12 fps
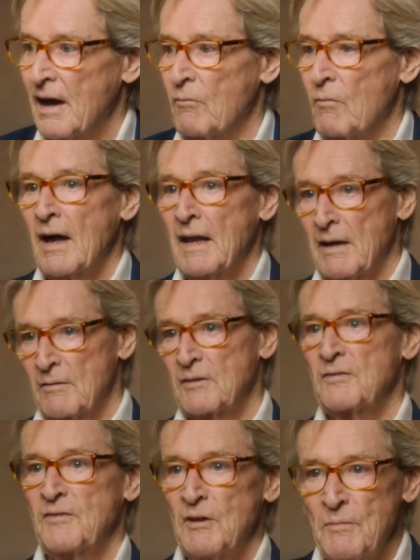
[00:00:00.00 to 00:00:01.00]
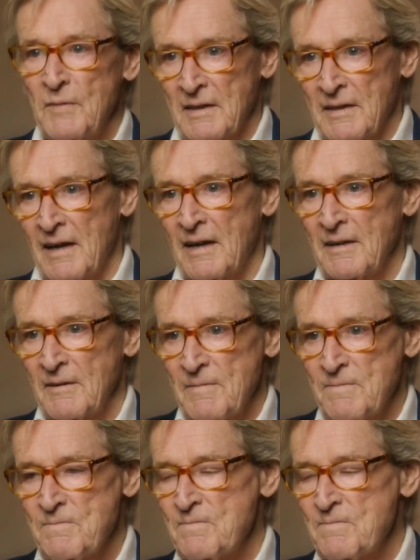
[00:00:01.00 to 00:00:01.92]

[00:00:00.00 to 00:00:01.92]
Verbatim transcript: And while I was filming that,